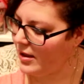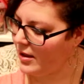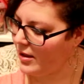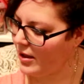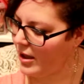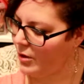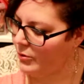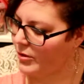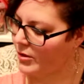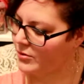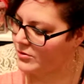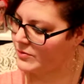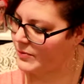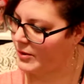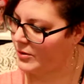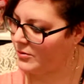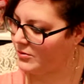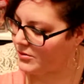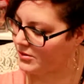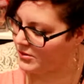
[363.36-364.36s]
how he goes
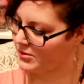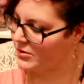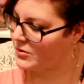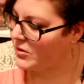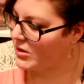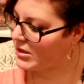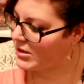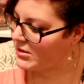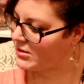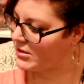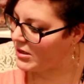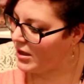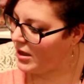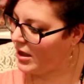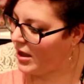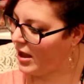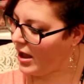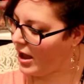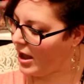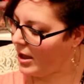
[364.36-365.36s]
about to do this.
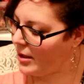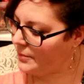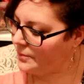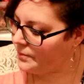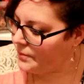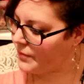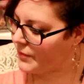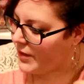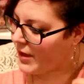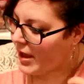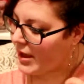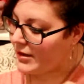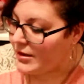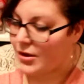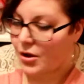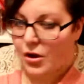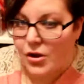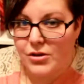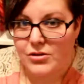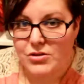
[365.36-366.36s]
Um, and he
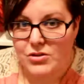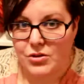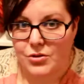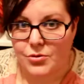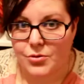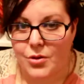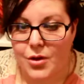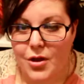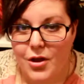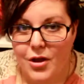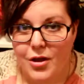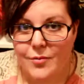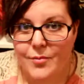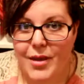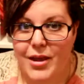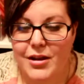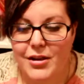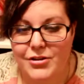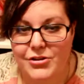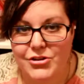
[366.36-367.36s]
also
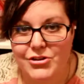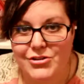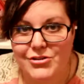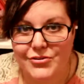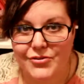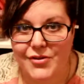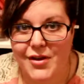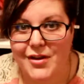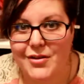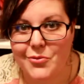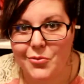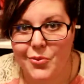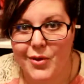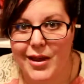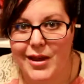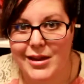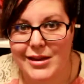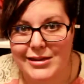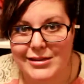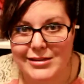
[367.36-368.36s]
manages to find a
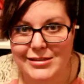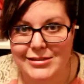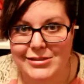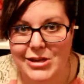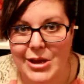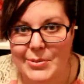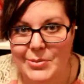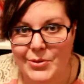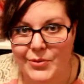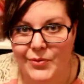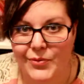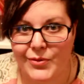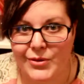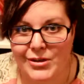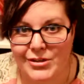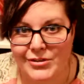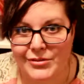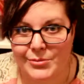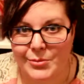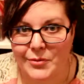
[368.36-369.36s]
way to stop the
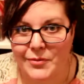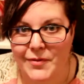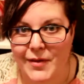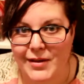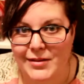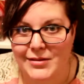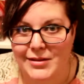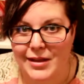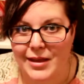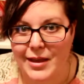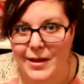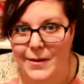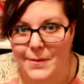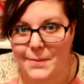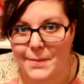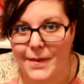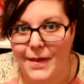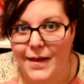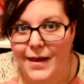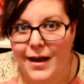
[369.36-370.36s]
force from affecting
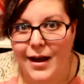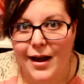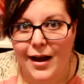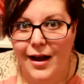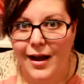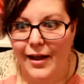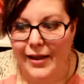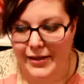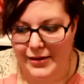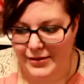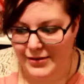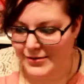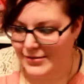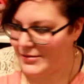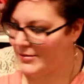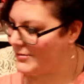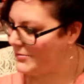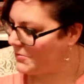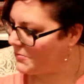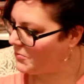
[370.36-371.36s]
him. It
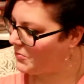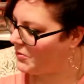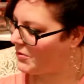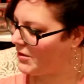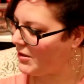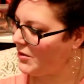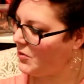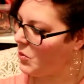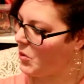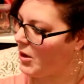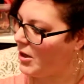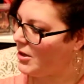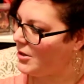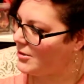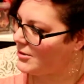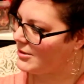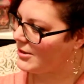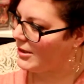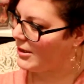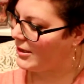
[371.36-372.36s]
is really
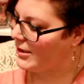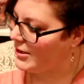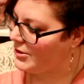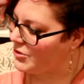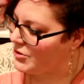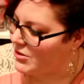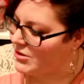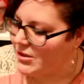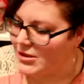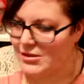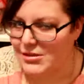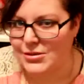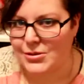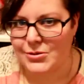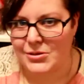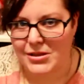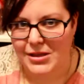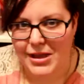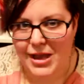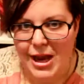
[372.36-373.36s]
quite uh, interesting.
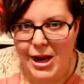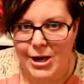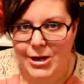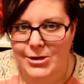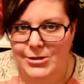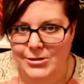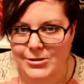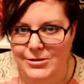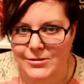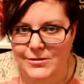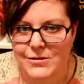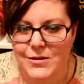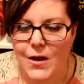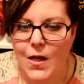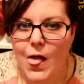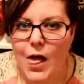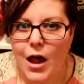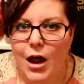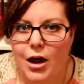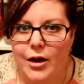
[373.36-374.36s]
So the characters
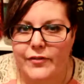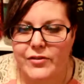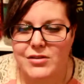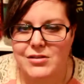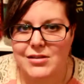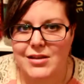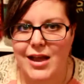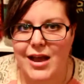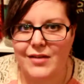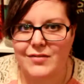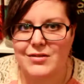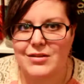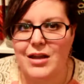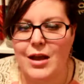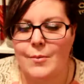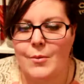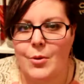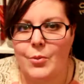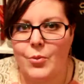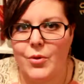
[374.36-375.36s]
obviously have to
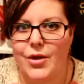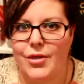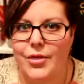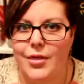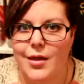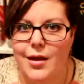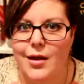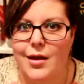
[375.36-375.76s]
come up with